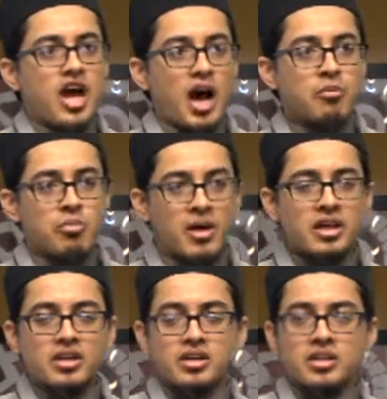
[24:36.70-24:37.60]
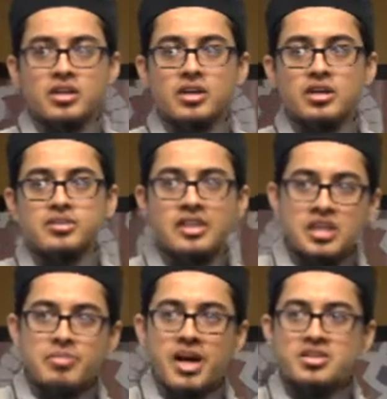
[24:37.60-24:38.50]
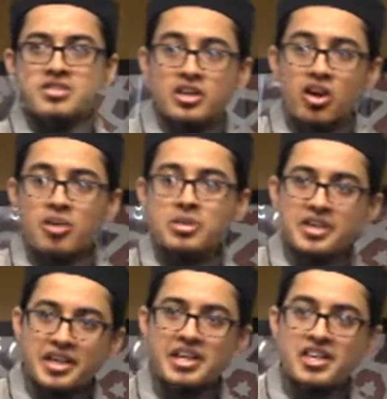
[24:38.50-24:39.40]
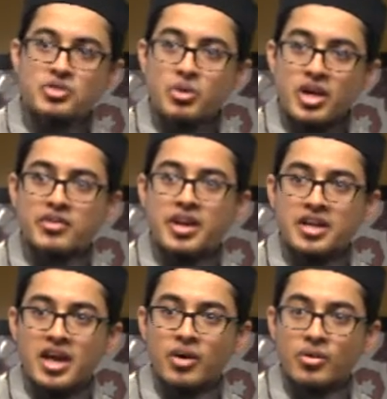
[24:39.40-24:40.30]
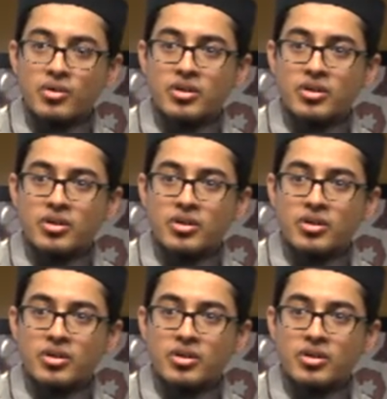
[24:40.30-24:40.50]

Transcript: Abu Bakr, the libas, the garment that he is wearing right now,